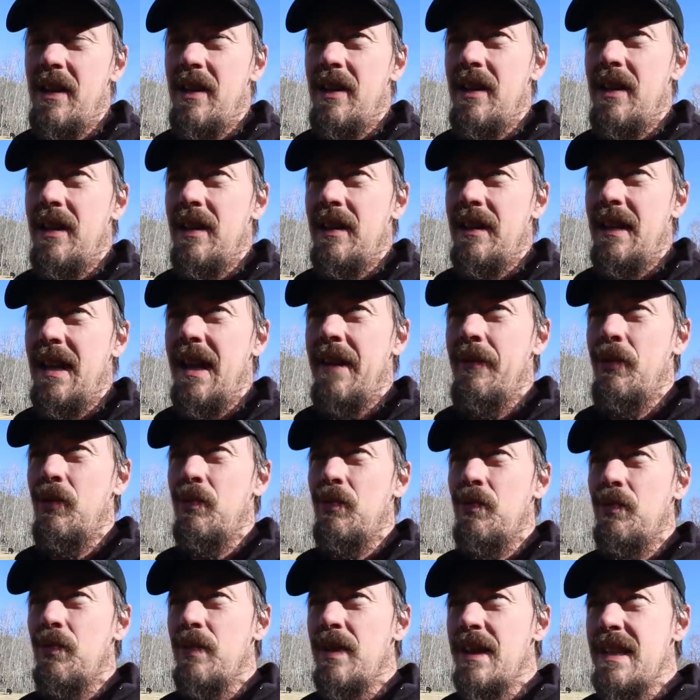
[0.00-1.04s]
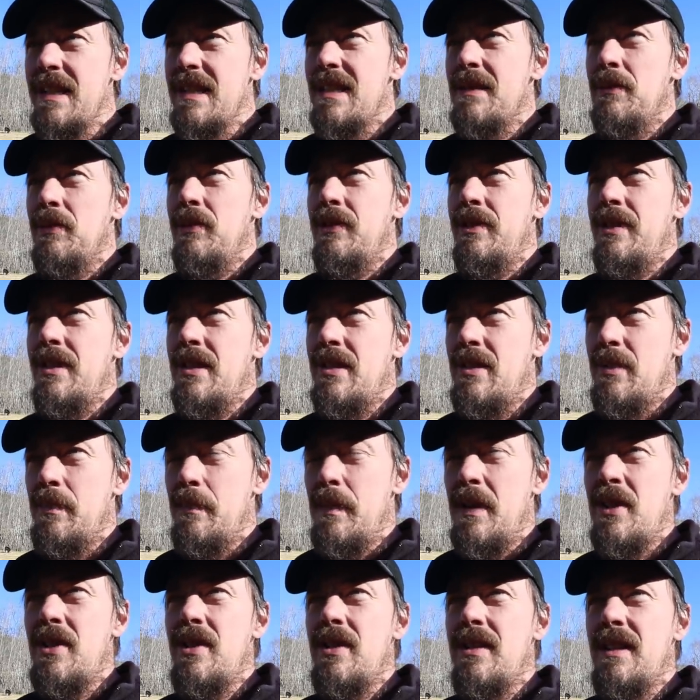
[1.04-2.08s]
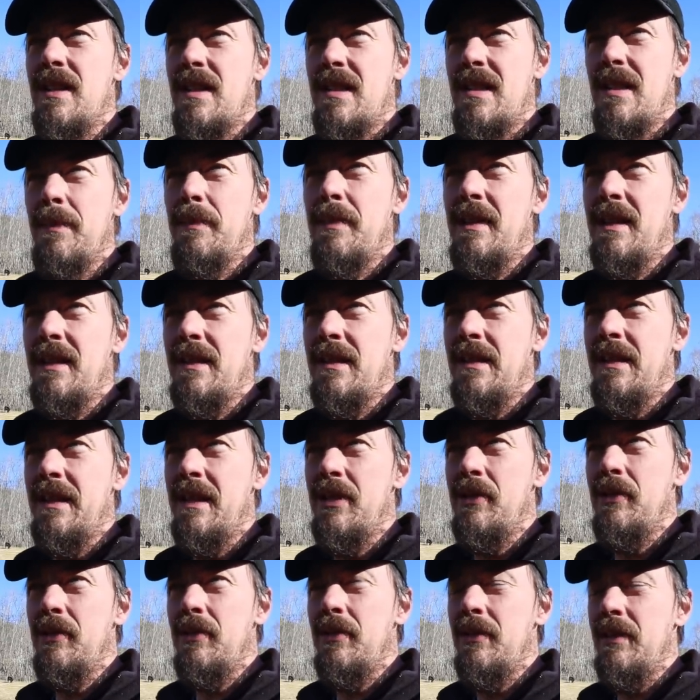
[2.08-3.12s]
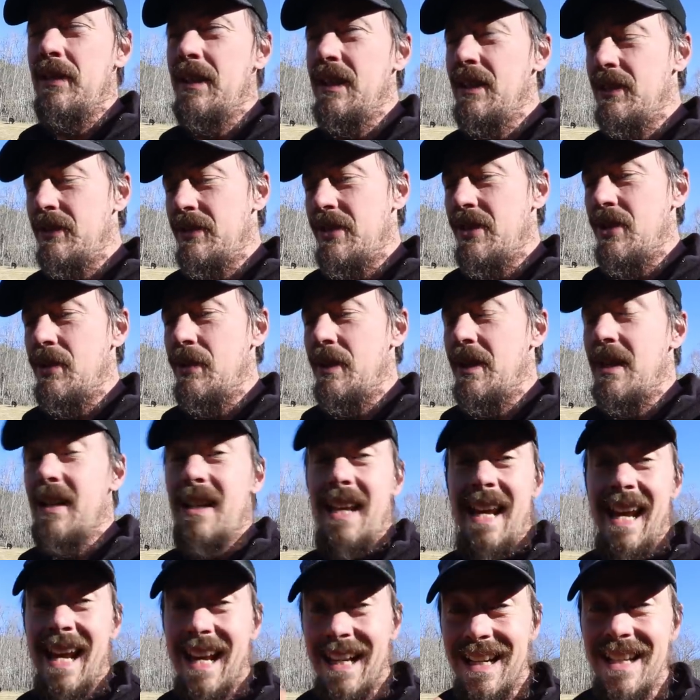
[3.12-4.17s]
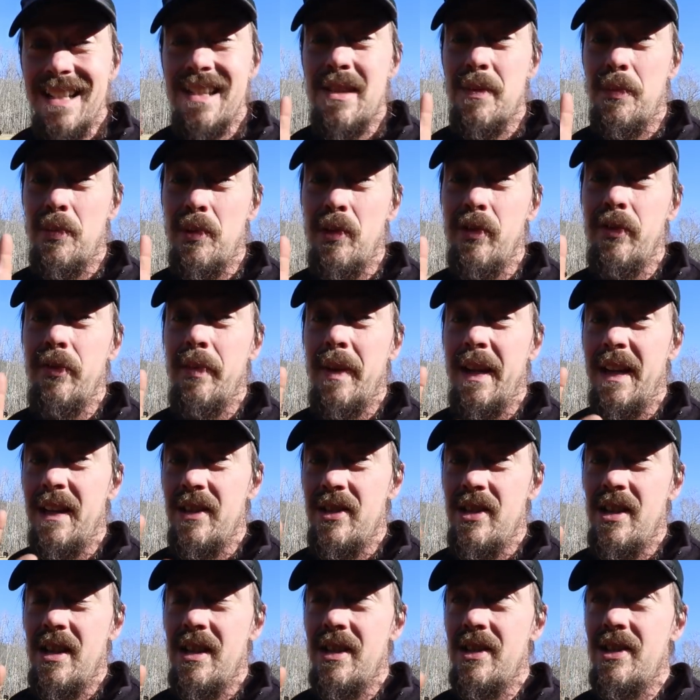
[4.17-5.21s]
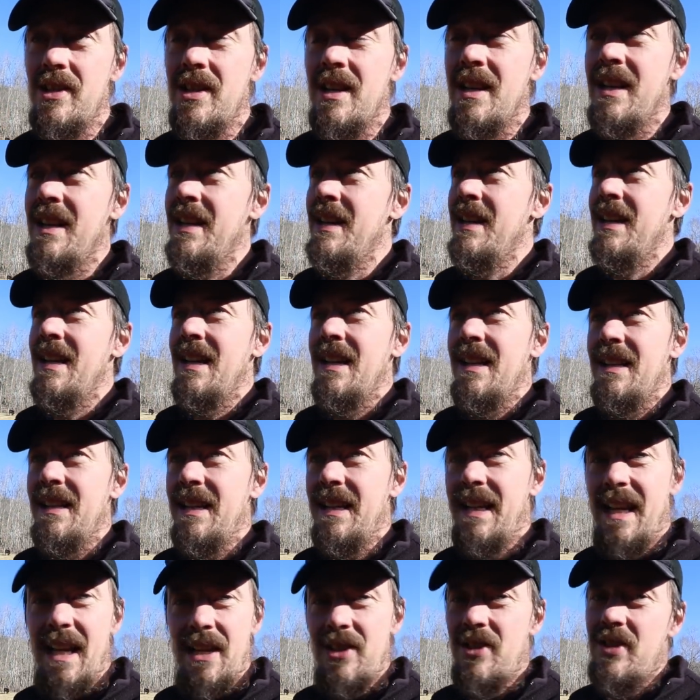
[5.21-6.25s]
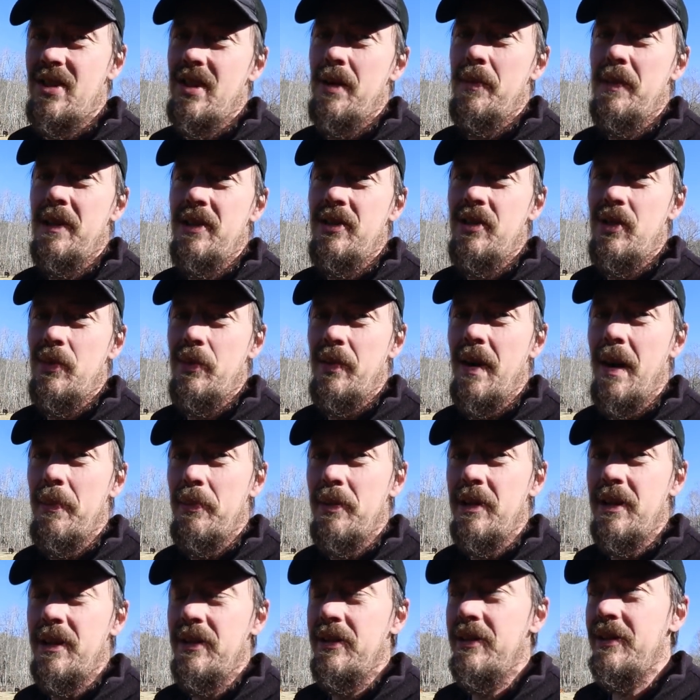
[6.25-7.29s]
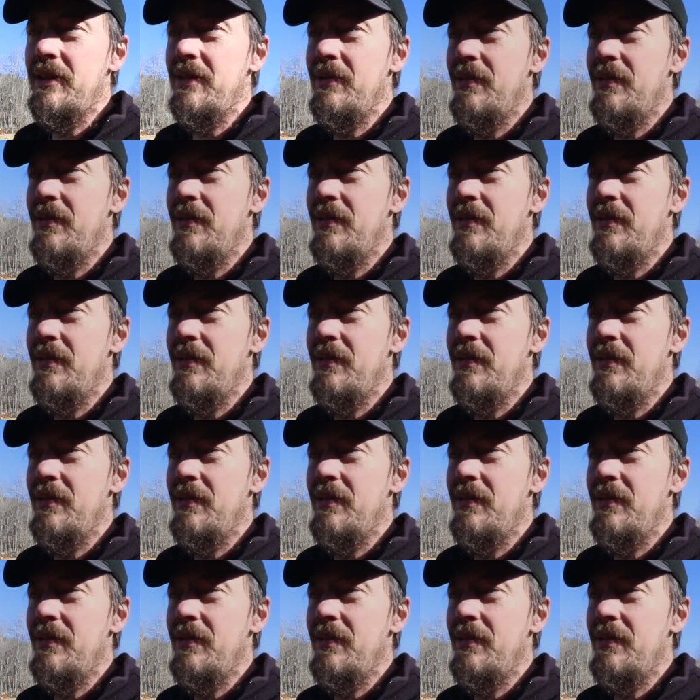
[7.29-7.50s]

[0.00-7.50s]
on. They have a reasonable suspicion that something's legal legal is going on and it's approved by a judge. They can't just come onto your property and look